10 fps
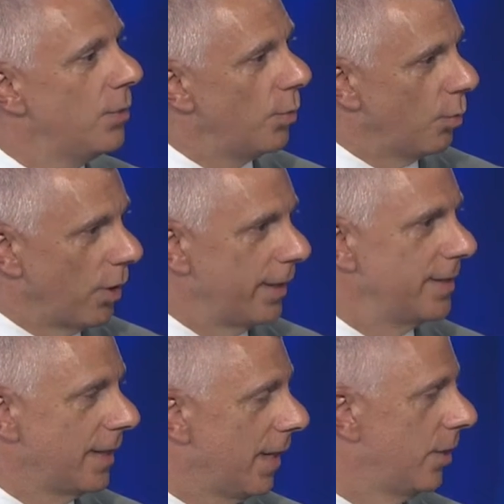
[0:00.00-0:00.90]
We're
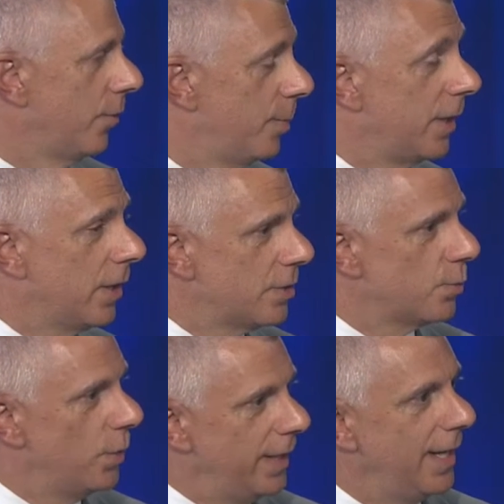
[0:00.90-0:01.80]
working together
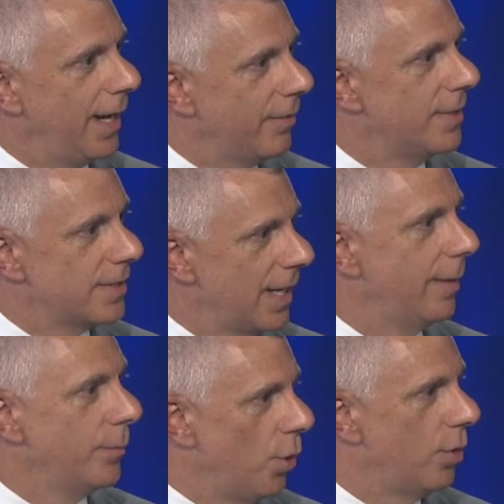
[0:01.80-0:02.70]
because we have the
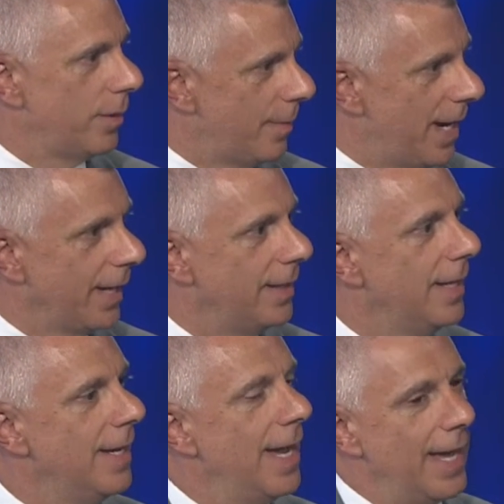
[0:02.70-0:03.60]
same goal in mind,
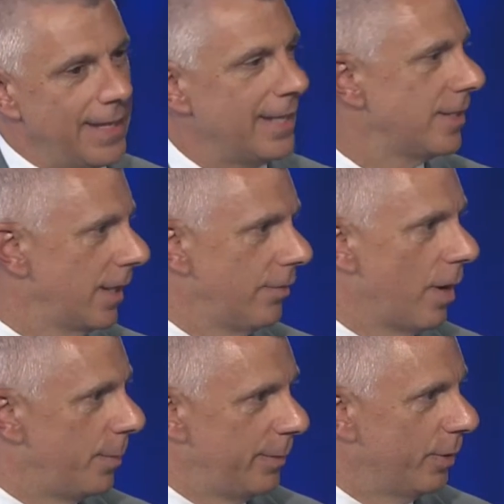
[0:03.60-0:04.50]
and that's to give
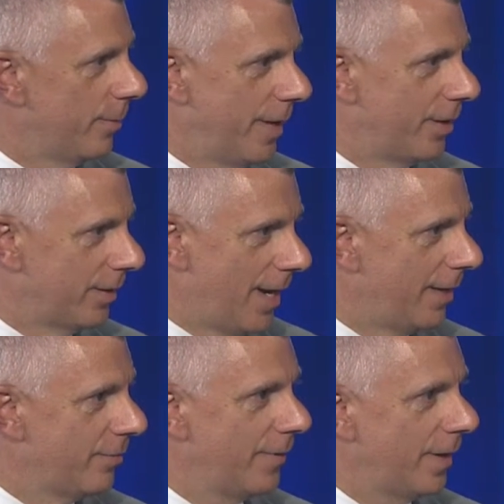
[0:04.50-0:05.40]
our people a better
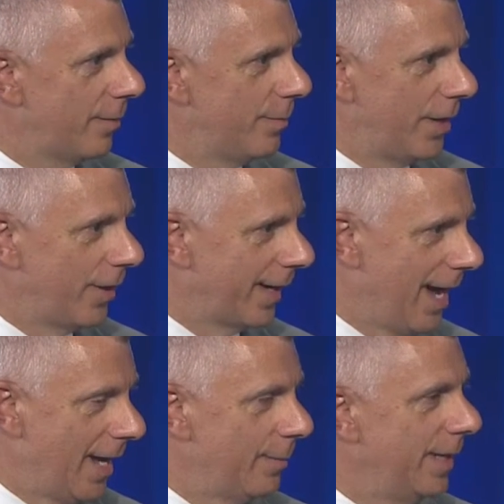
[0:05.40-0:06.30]
life, a better
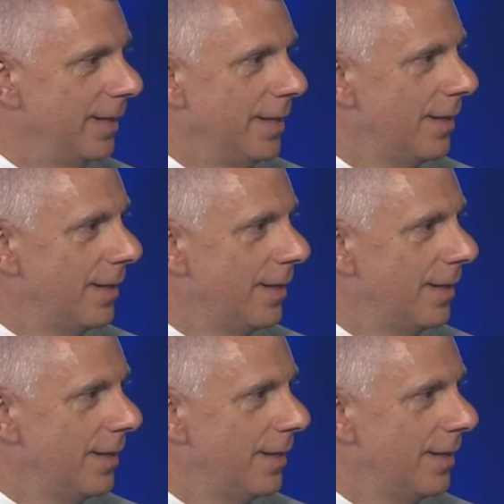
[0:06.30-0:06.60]
economy,